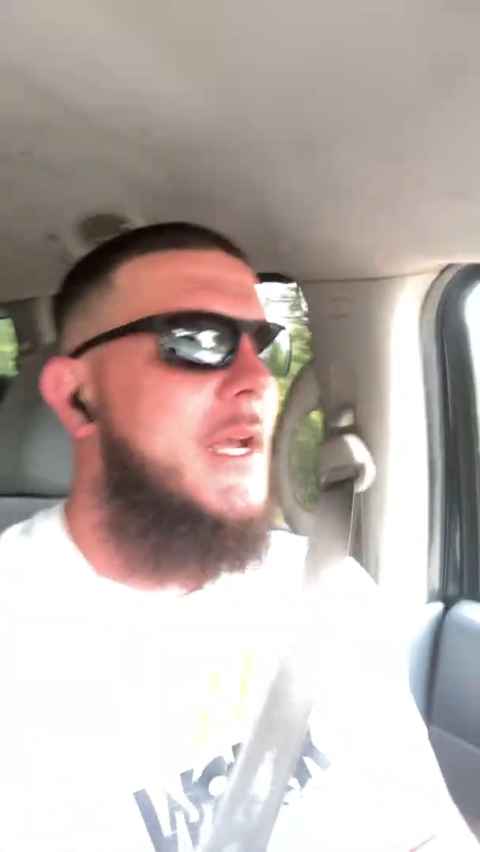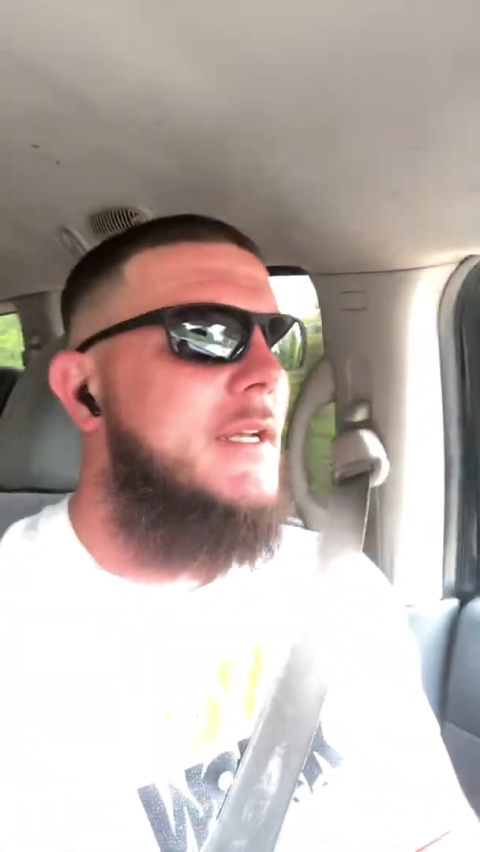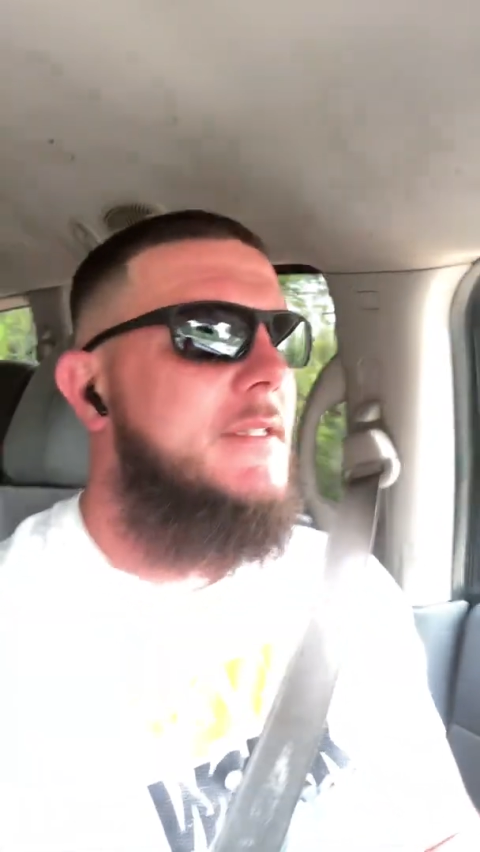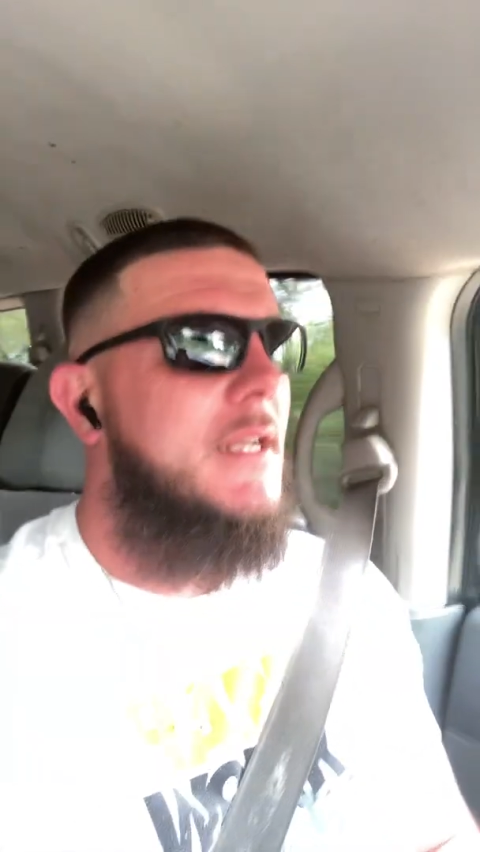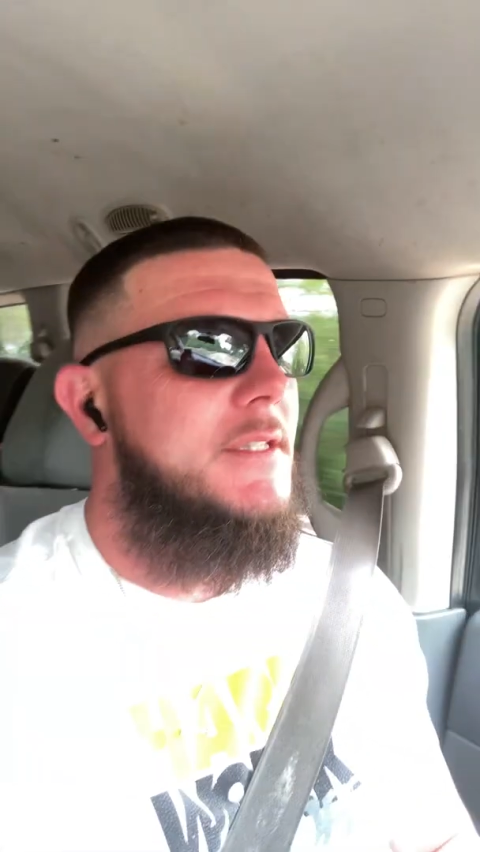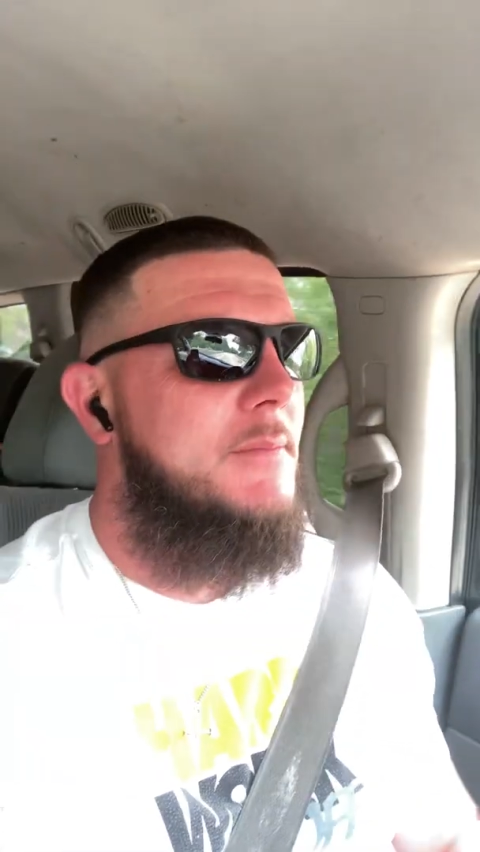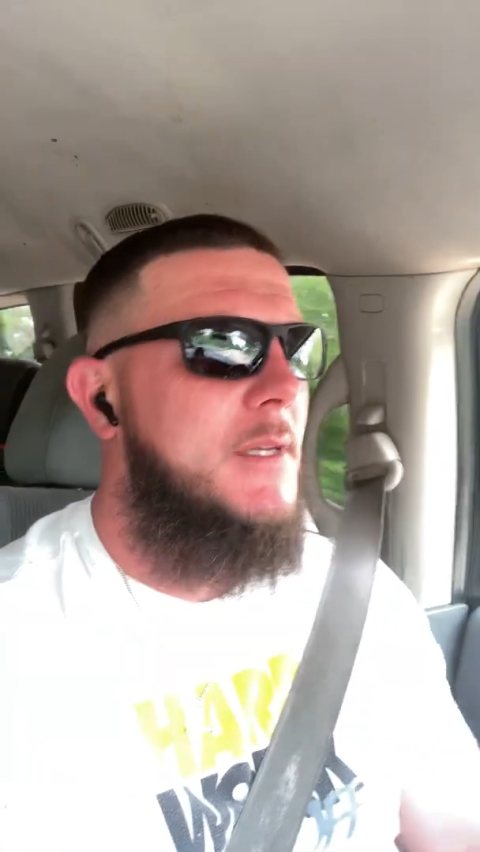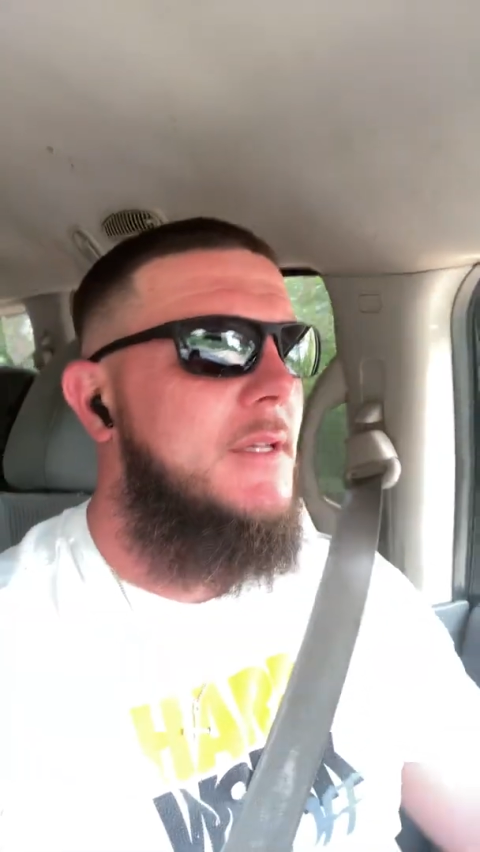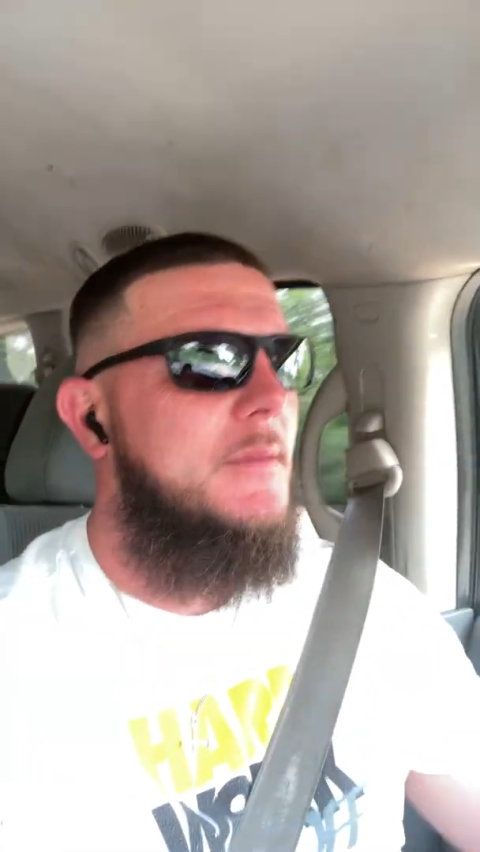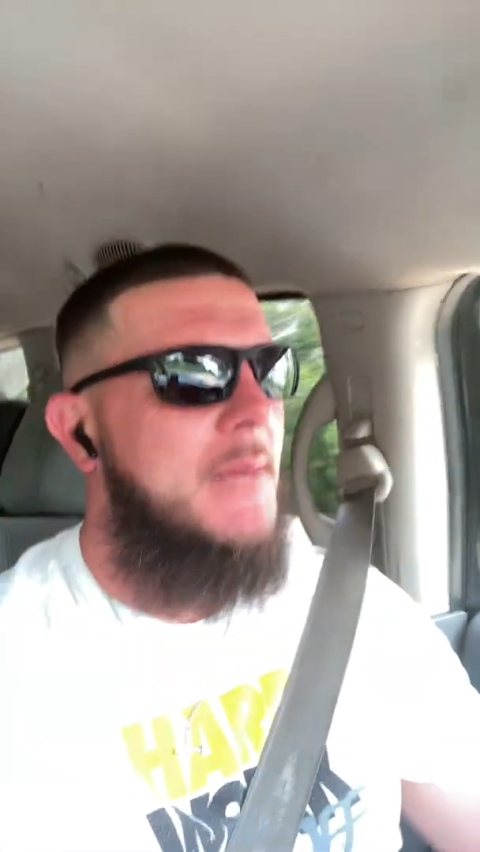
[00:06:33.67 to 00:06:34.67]
I chase him
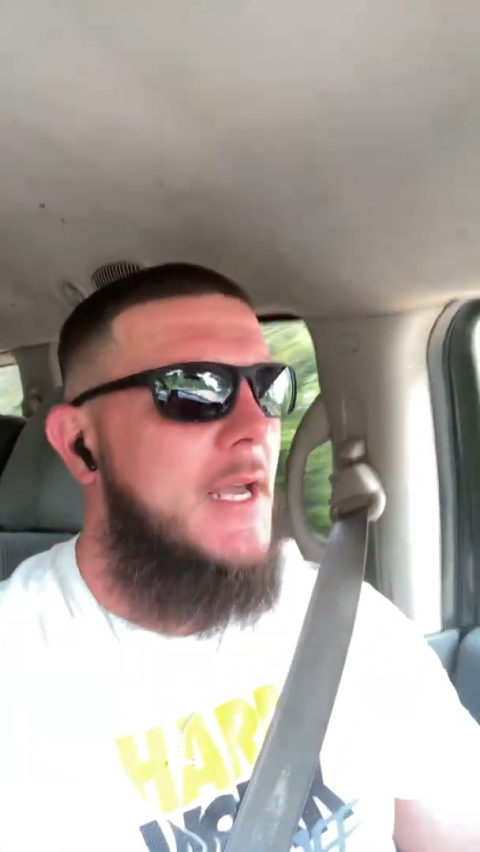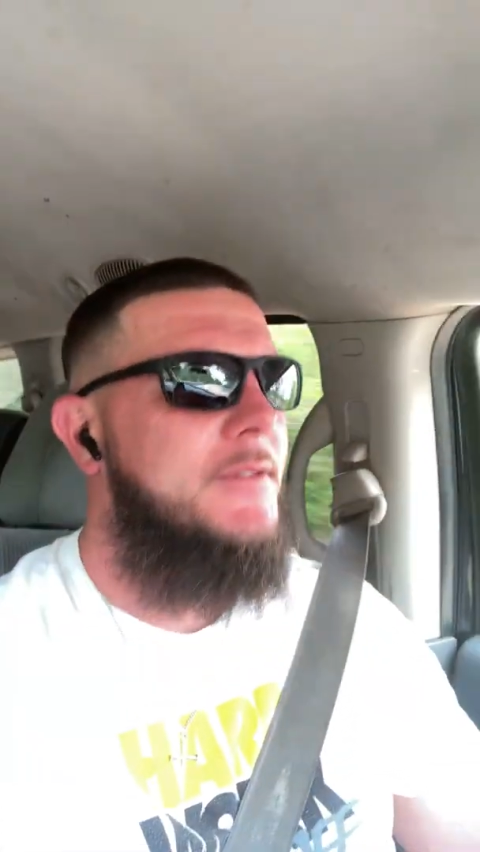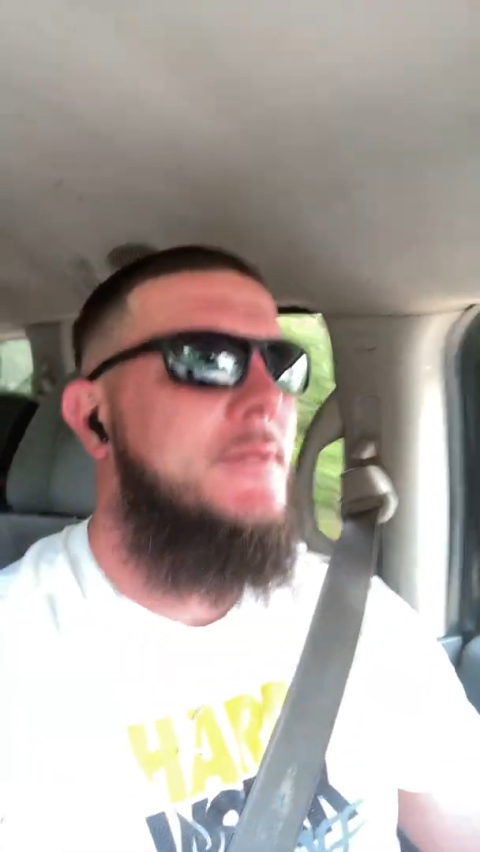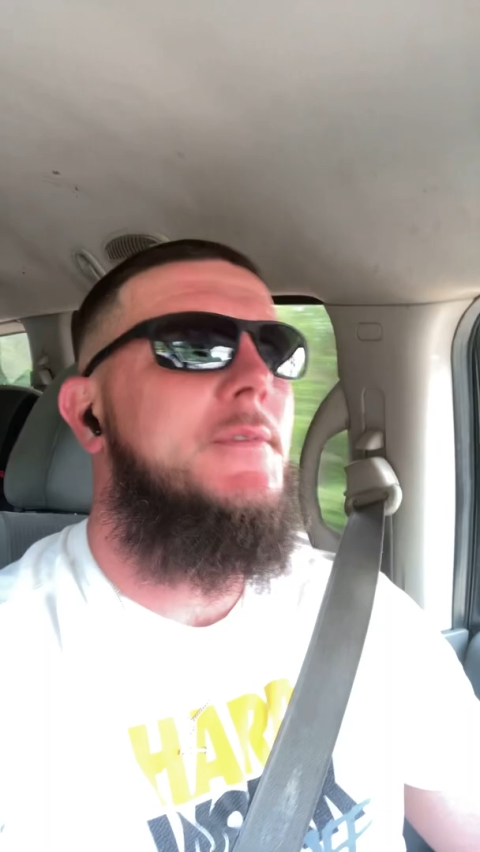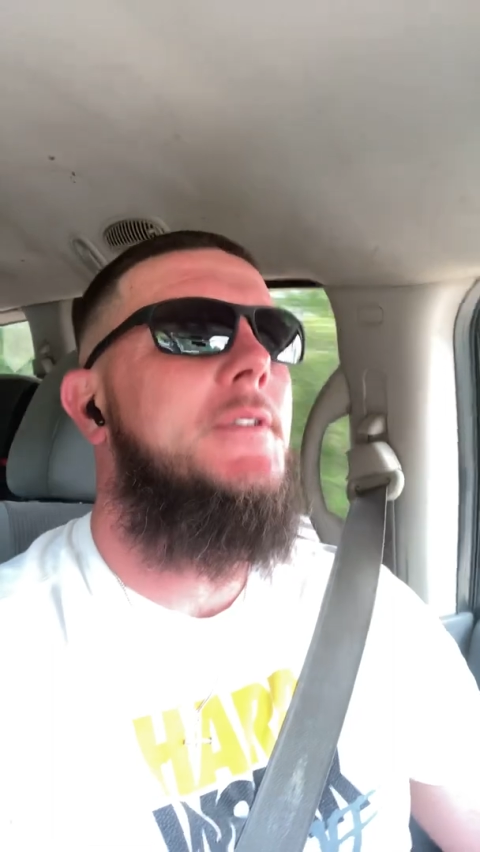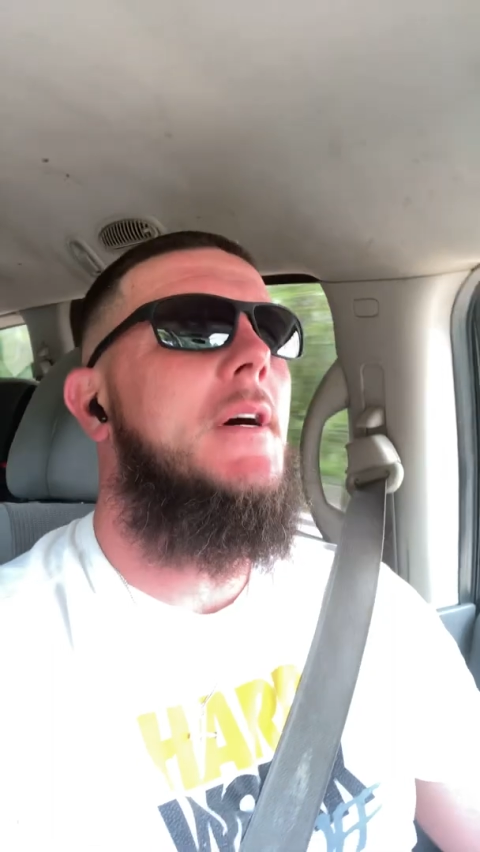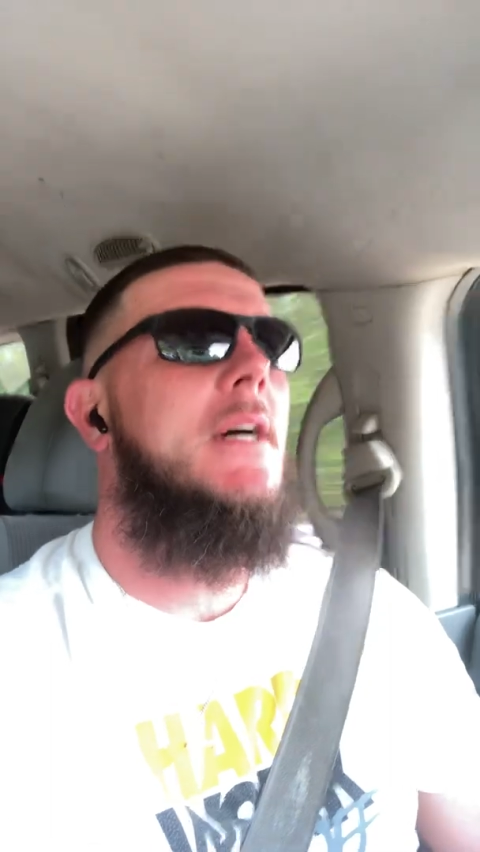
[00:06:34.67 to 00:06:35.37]
into the bathroom stall.